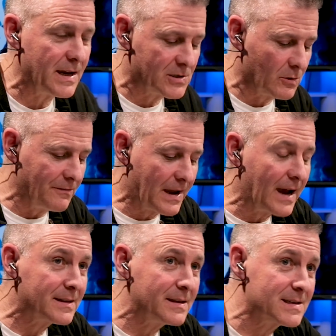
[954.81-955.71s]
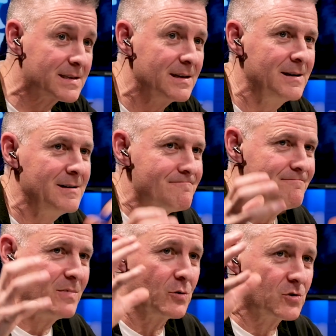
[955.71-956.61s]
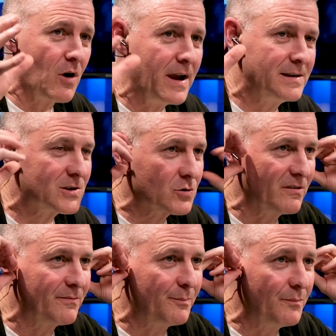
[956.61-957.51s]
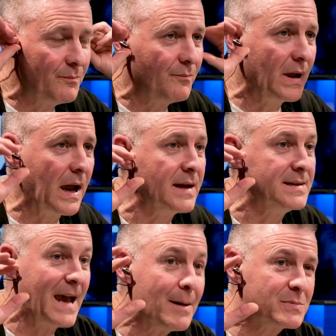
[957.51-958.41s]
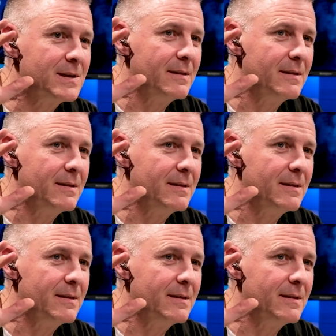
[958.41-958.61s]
So they've got this, they're trying to sort of adapt to